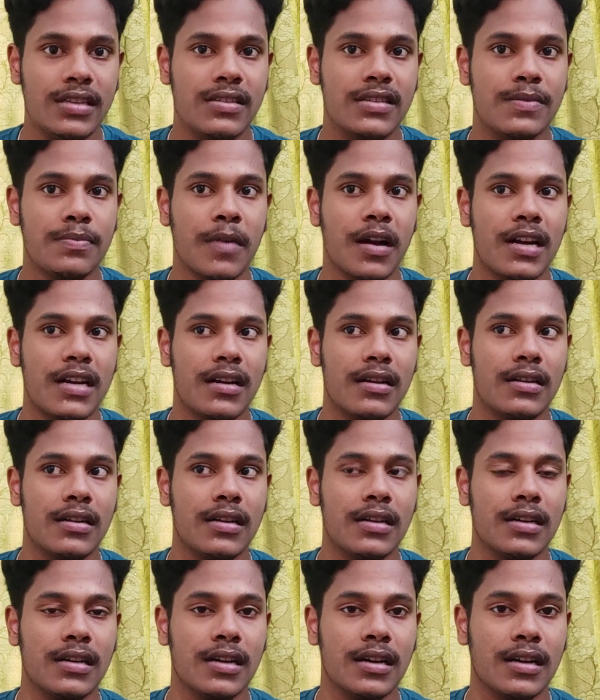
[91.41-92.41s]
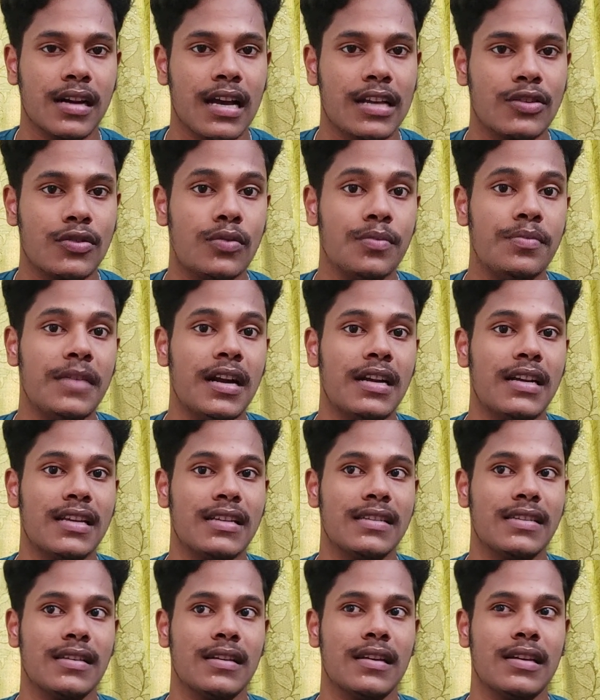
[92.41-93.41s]
smart classroom, that
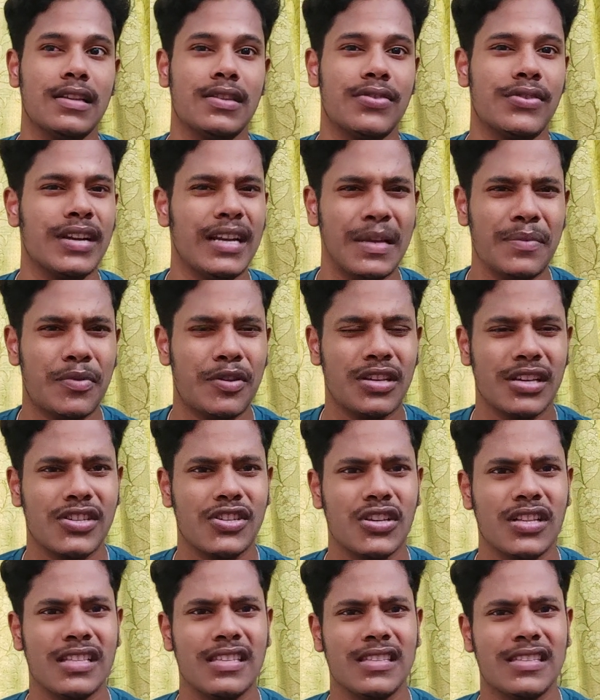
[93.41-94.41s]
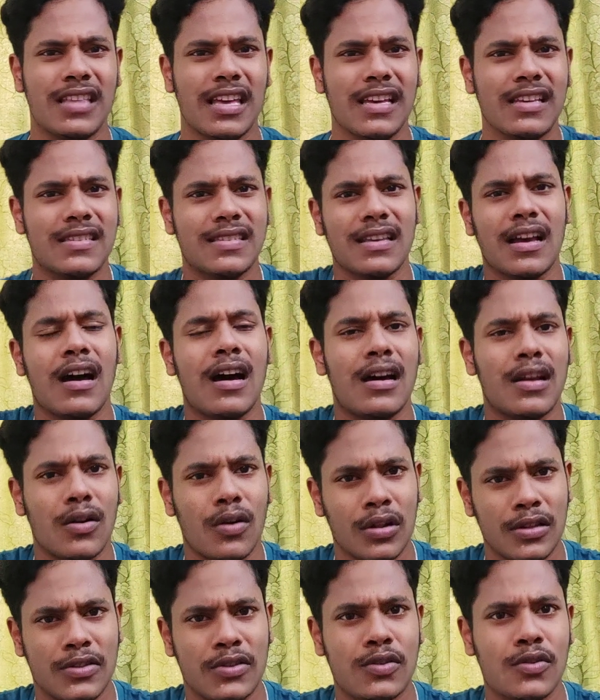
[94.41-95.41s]
is 3D projection things are
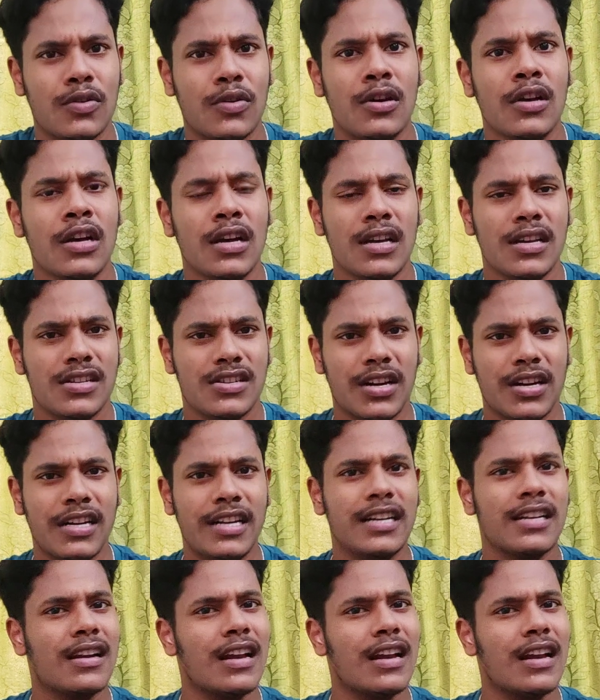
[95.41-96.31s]
also studied.